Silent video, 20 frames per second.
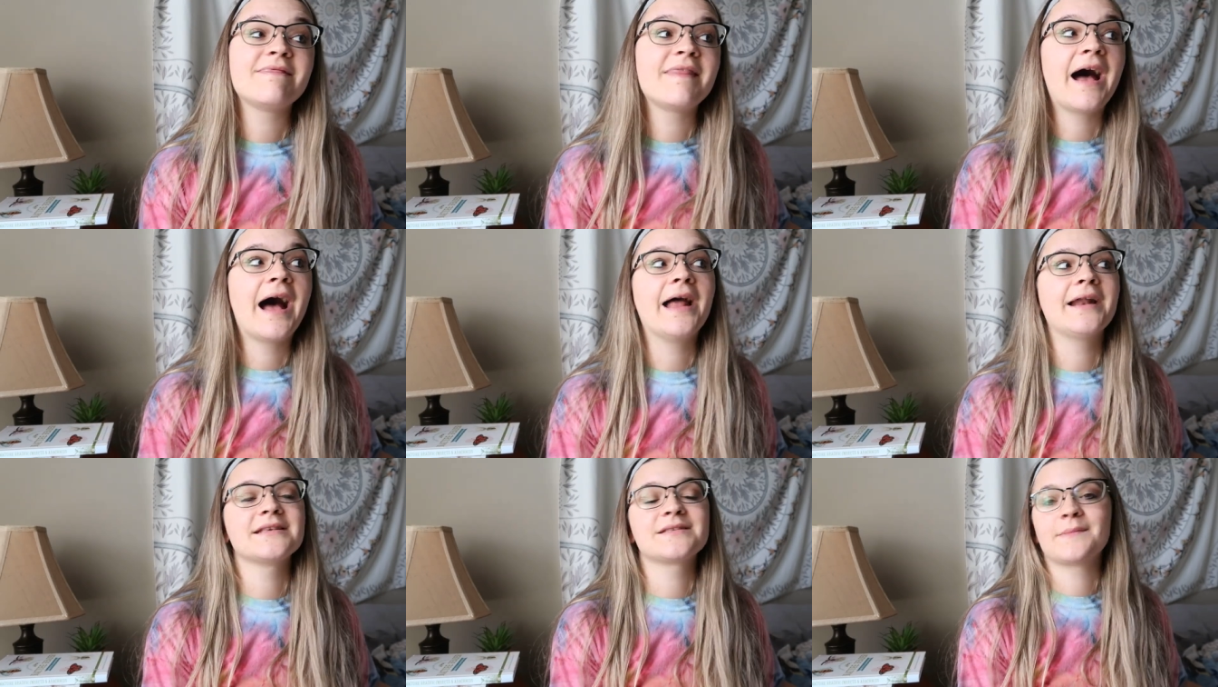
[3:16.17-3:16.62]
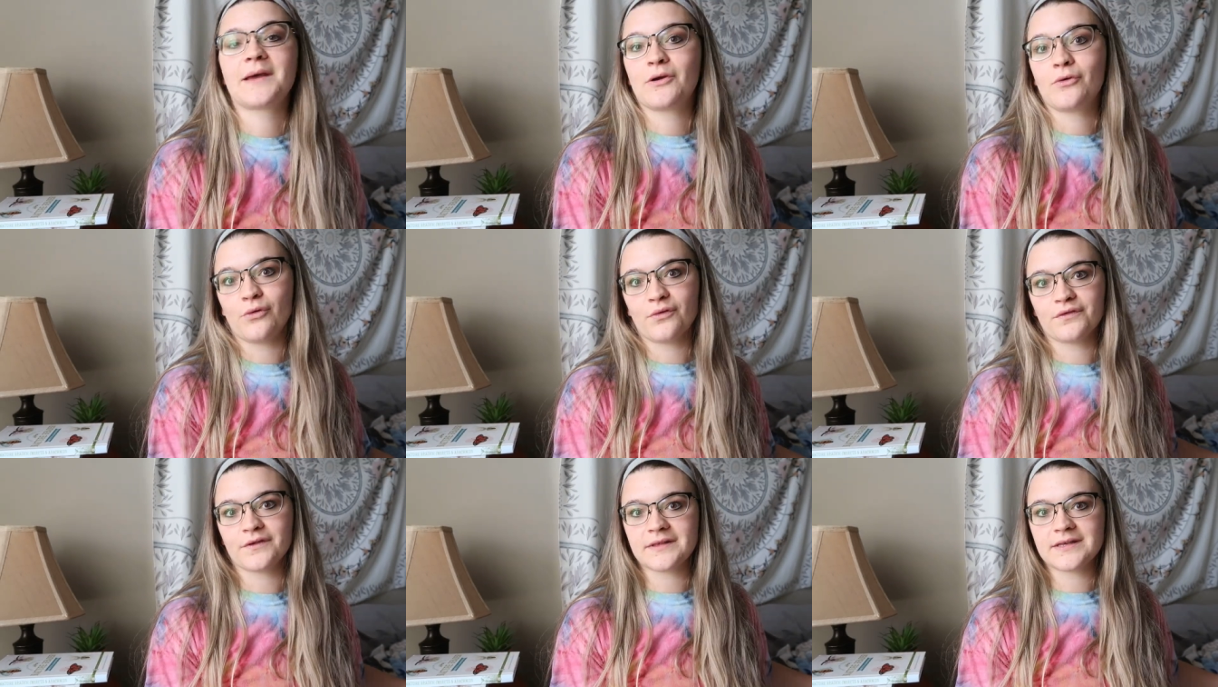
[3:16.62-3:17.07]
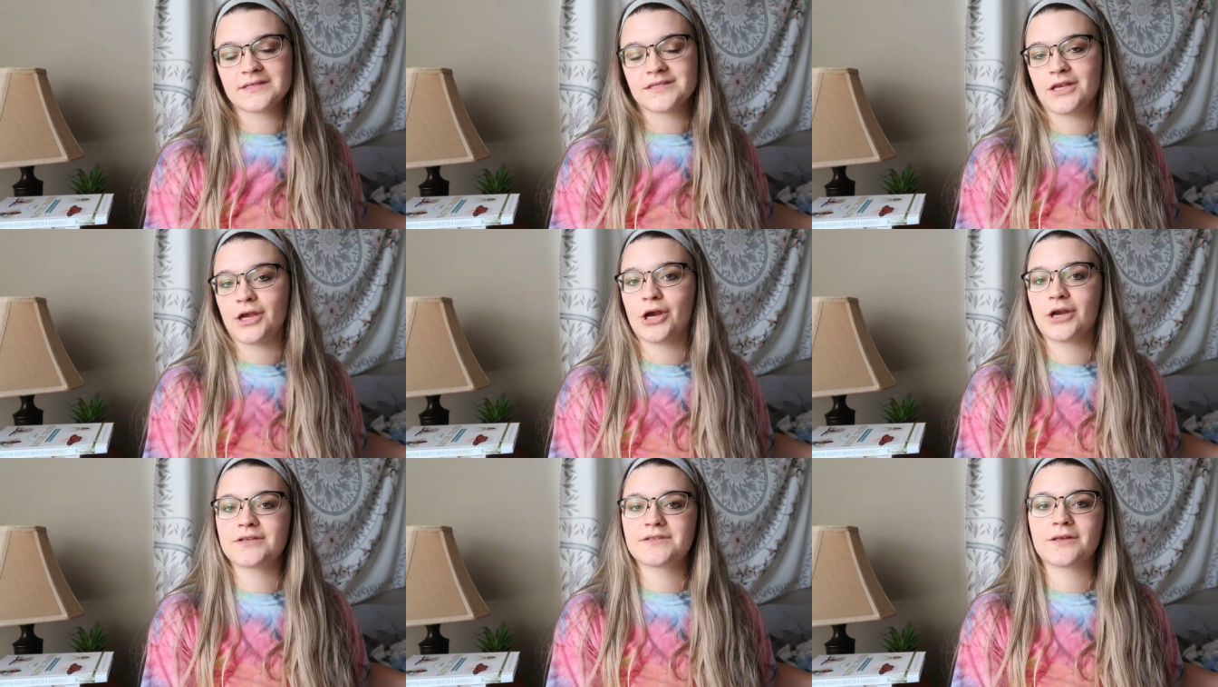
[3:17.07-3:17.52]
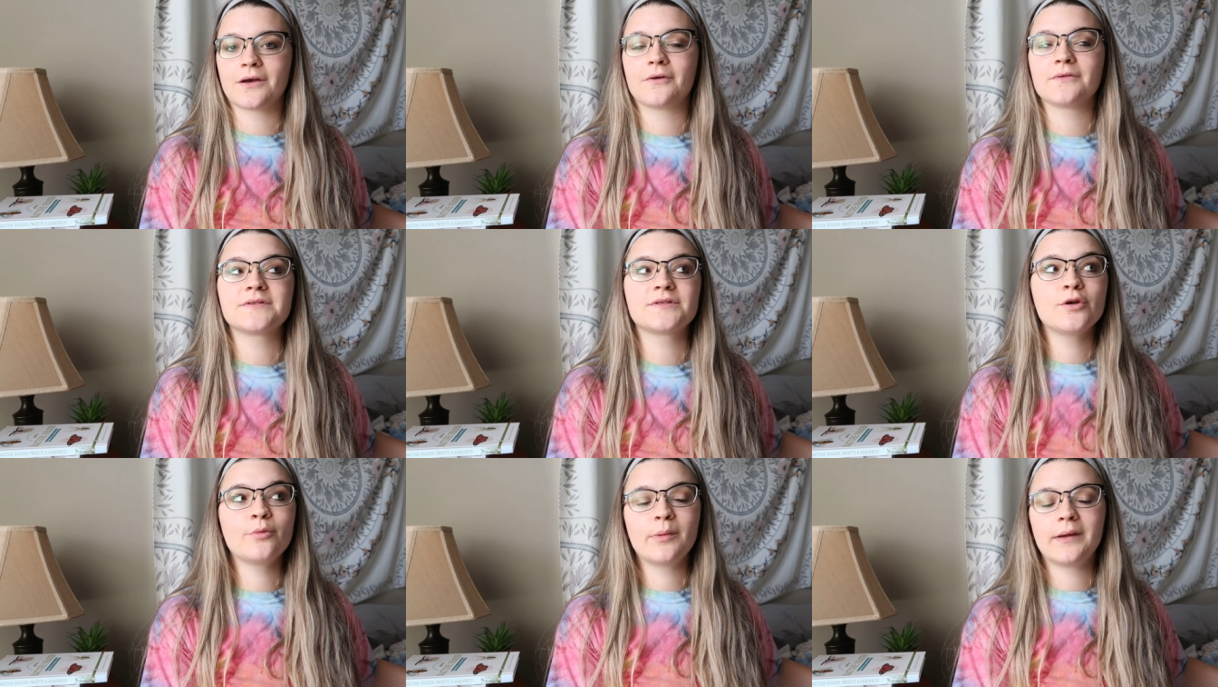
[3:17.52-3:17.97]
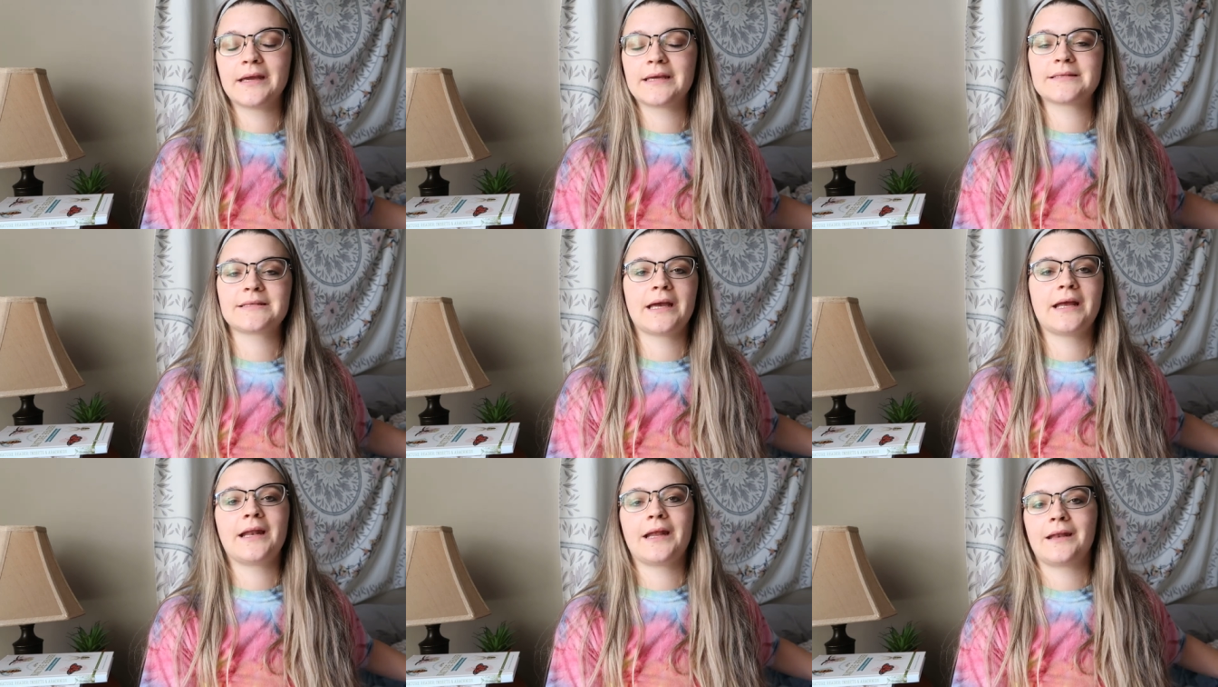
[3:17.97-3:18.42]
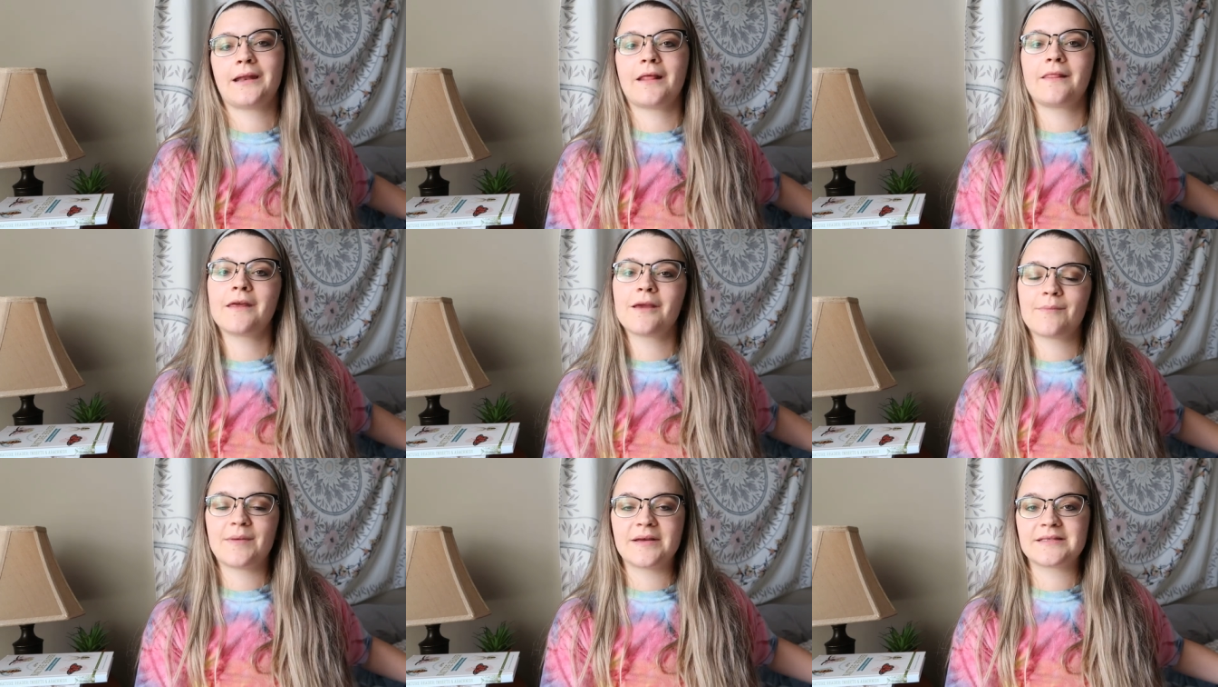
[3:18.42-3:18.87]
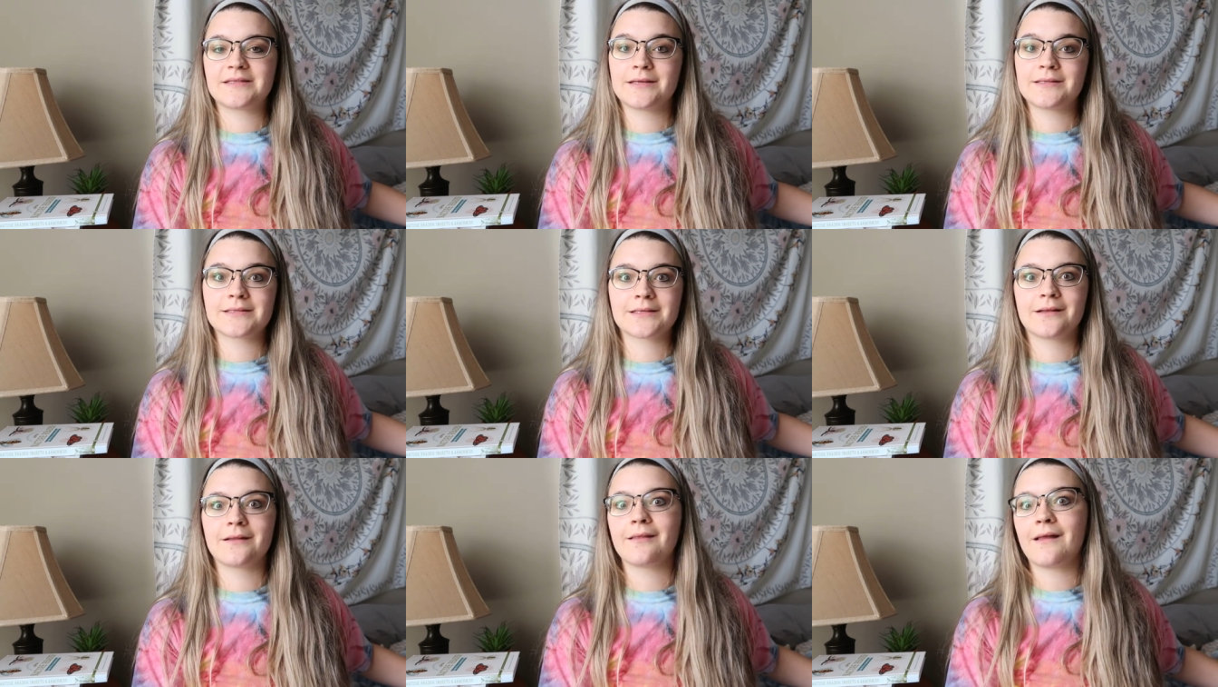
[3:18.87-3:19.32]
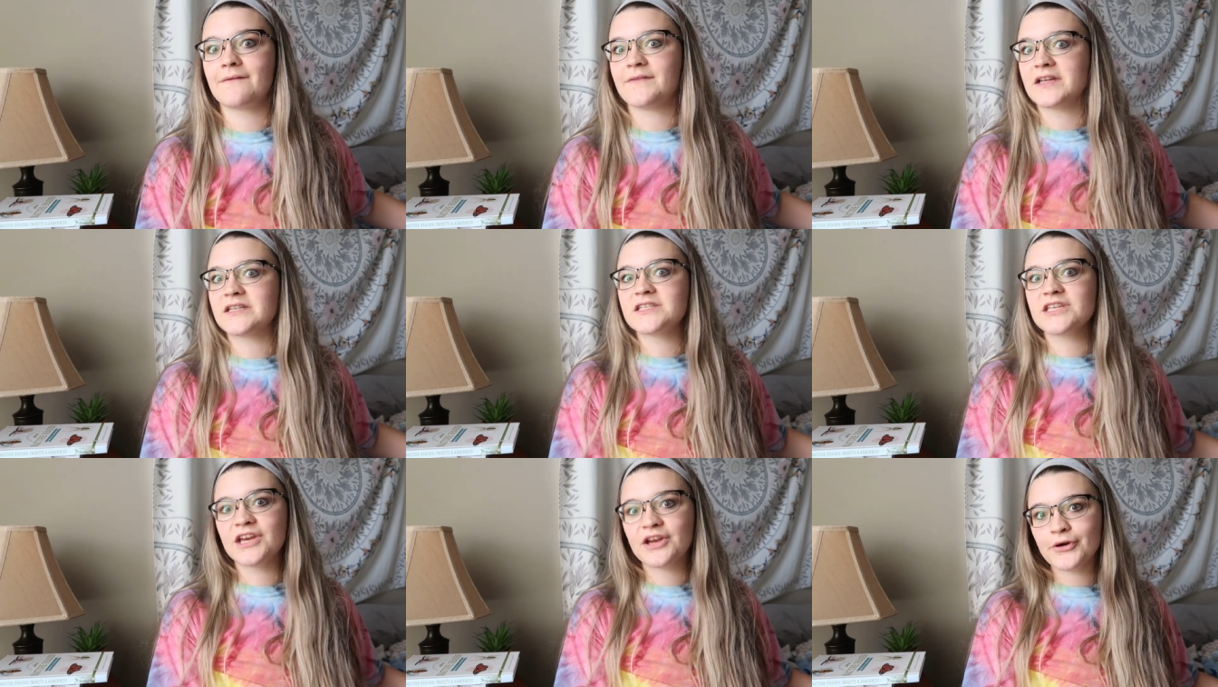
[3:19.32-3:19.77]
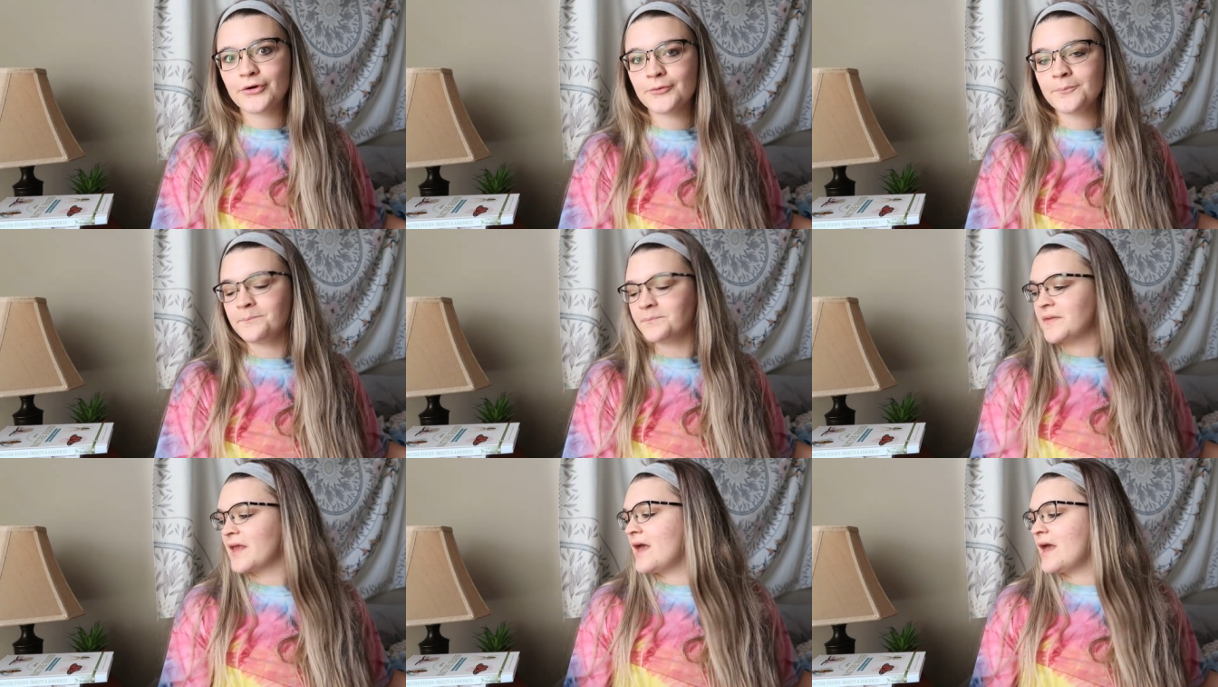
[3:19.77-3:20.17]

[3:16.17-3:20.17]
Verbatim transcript: that is my goal for this year so super excited and I think my son's gonna love it too